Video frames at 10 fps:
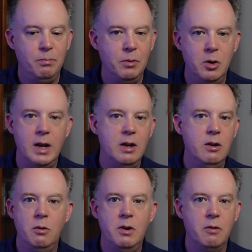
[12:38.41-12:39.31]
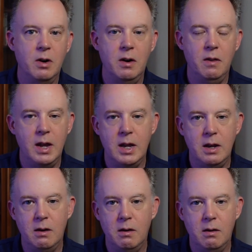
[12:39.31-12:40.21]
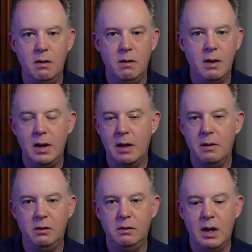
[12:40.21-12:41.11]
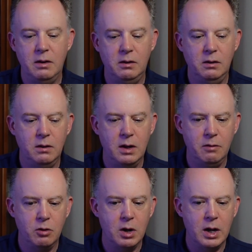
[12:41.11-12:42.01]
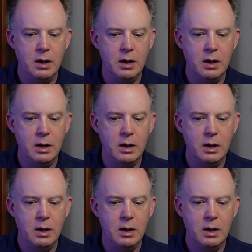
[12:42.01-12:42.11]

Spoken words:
No different than the other styluses that I've tried.